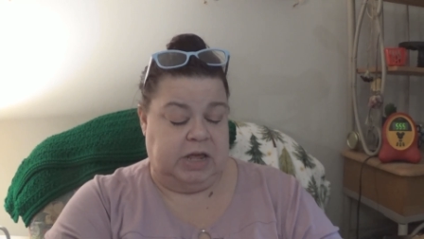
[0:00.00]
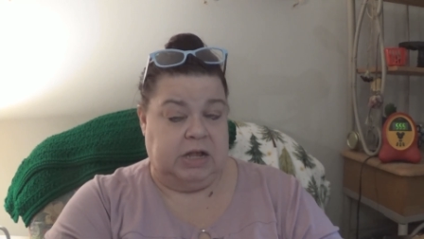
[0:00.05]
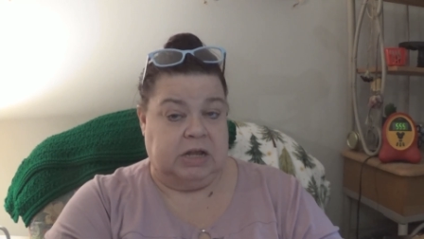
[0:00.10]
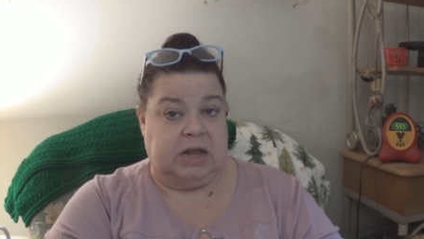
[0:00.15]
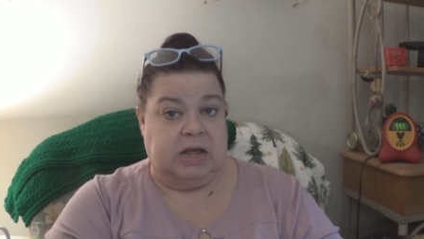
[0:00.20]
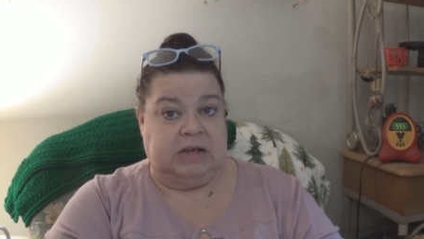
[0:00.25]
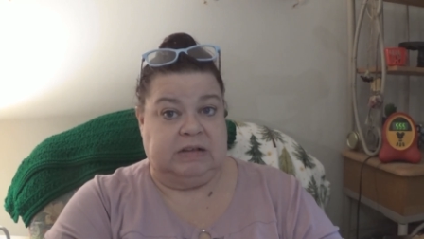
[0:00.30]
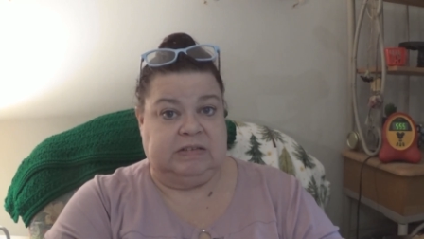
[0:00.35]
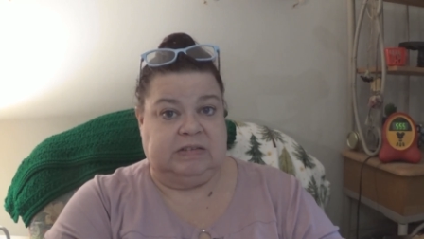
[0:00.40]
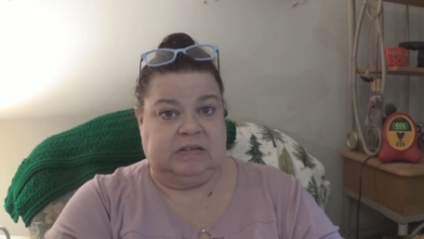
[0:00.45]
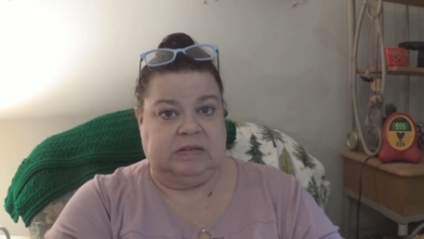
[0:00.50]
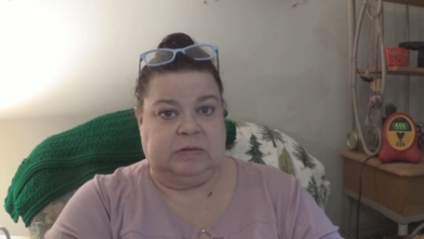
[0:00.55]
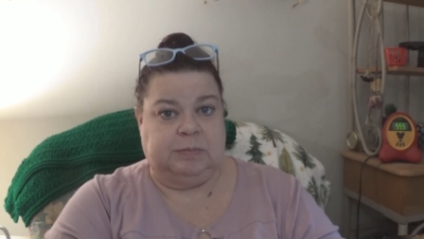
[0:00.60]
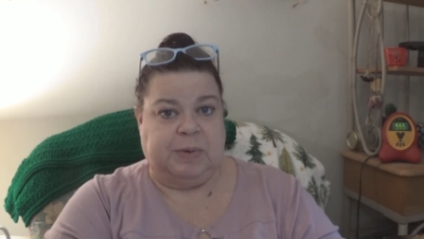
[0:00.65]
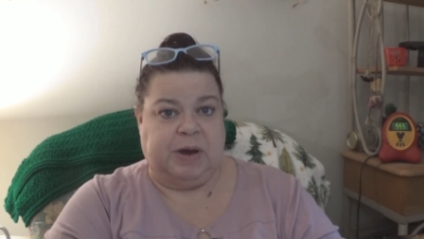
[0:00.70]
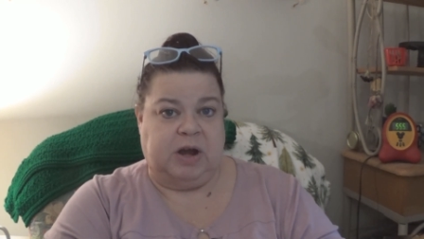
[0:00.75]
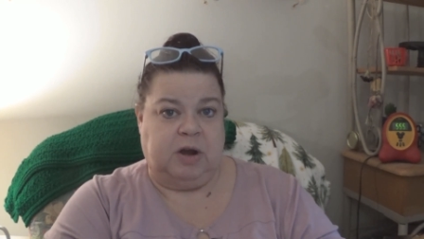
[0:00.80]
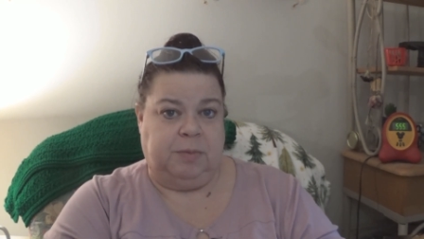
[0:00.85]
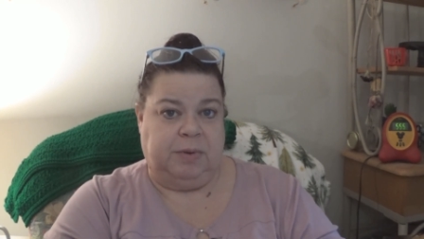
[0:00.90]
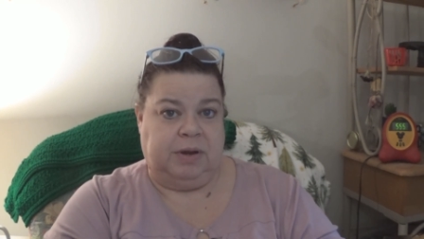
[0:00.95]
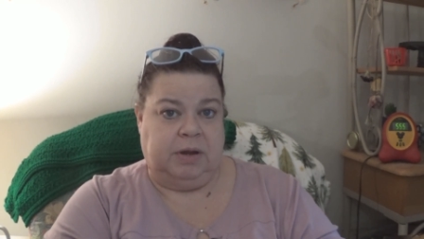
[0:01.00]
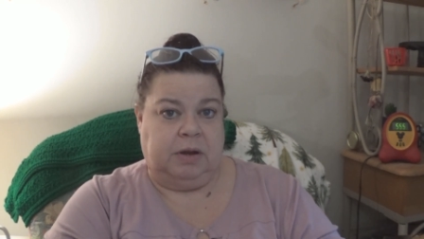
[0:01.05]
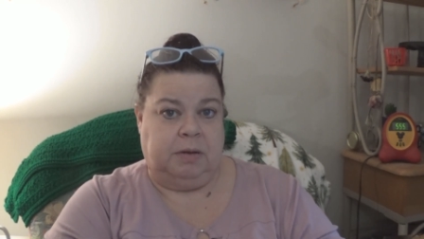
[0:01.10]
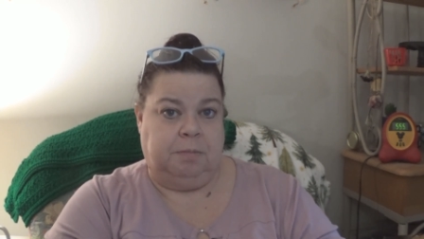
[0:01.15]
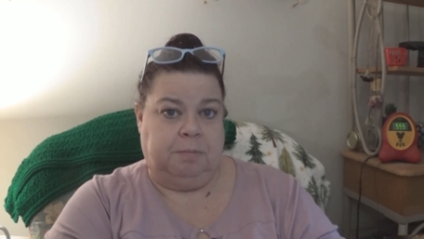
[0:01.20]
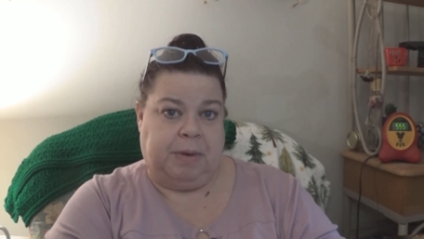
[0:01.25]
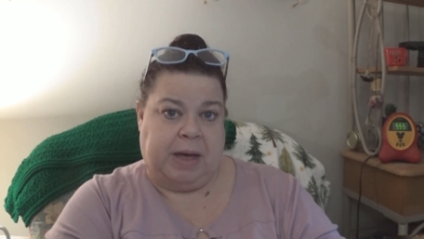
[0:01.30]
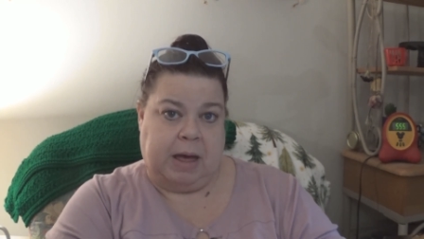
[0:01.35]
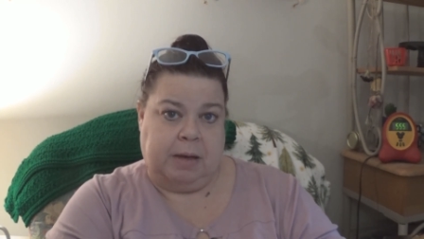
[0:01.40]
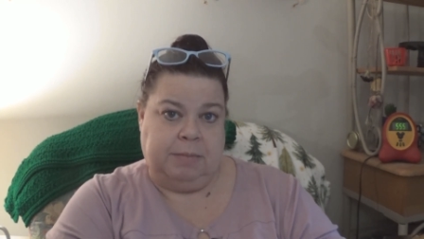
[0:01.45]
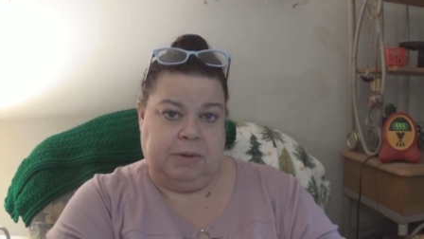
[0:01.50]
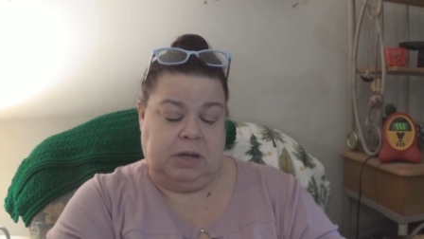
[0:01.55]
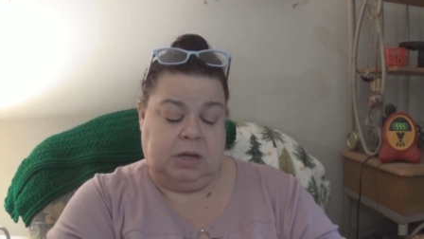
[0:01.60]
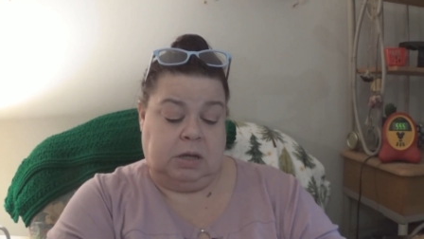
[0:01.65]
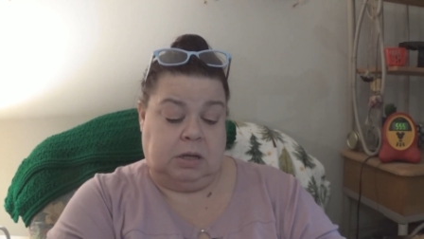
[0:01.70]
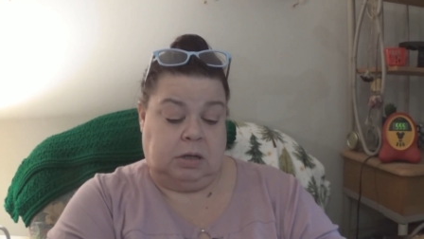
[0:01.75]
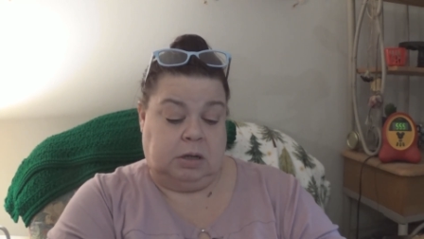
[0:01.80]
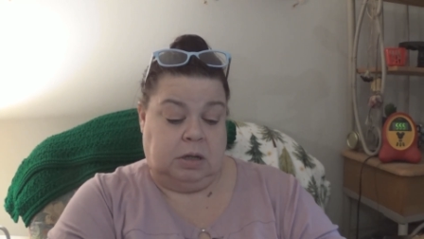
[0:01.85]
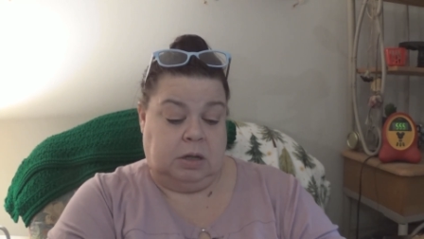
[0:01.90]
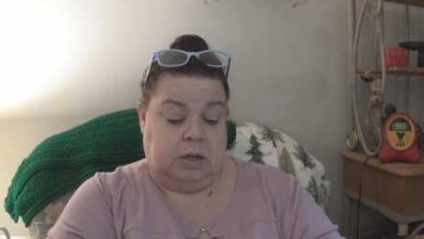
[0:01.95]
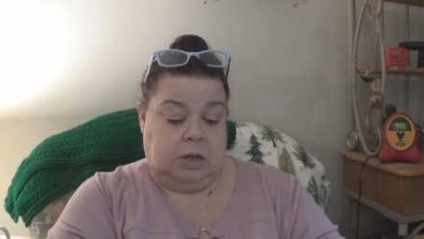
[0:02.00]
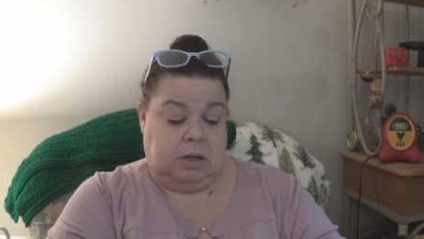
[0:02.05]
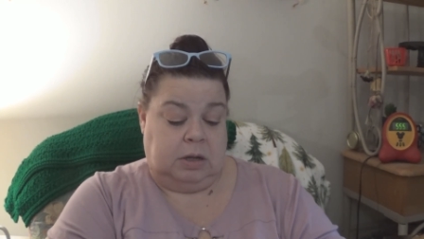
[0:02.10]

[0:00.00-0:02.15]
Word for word: He likes Spider-Man and Batman,